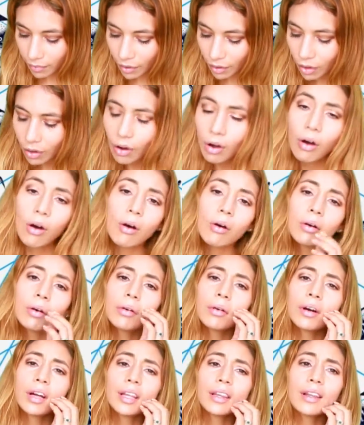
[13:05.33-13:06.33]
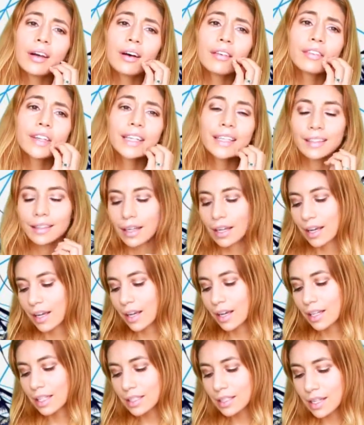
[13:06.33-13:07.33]
Oh, I love it.
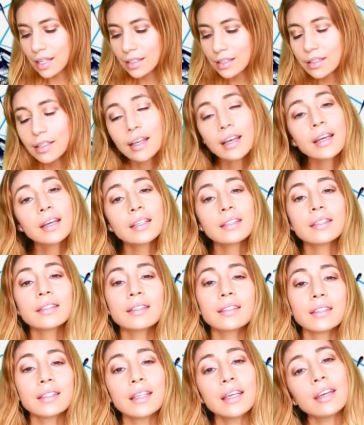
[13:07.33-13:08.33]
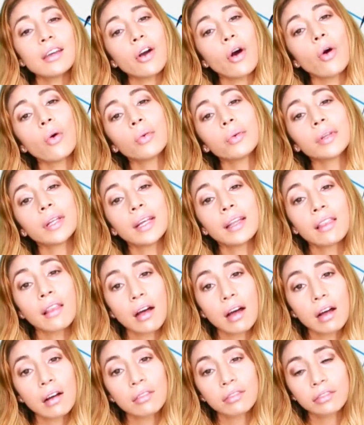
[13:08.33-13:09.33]
It says, see only love.